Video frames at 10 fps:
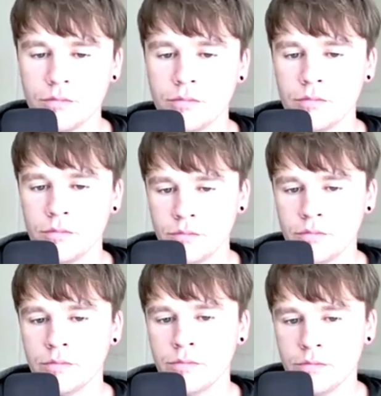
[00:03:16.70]

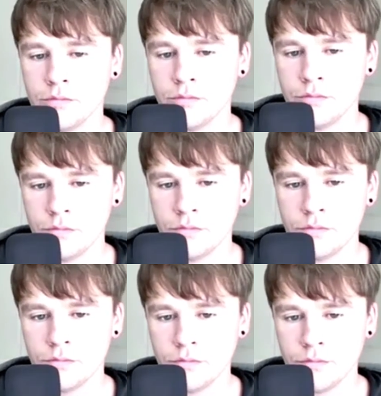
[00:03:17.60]

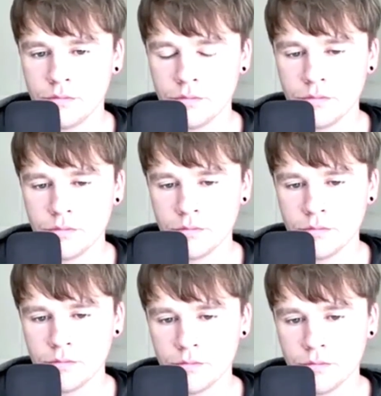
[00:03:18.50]

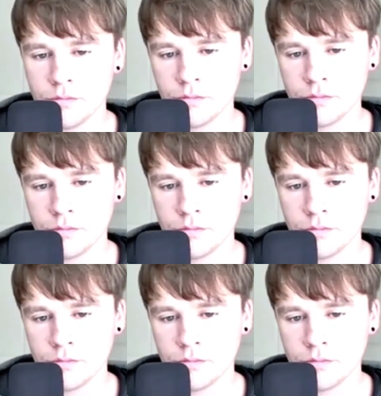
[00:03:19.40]
No words are spoken by the person on screen.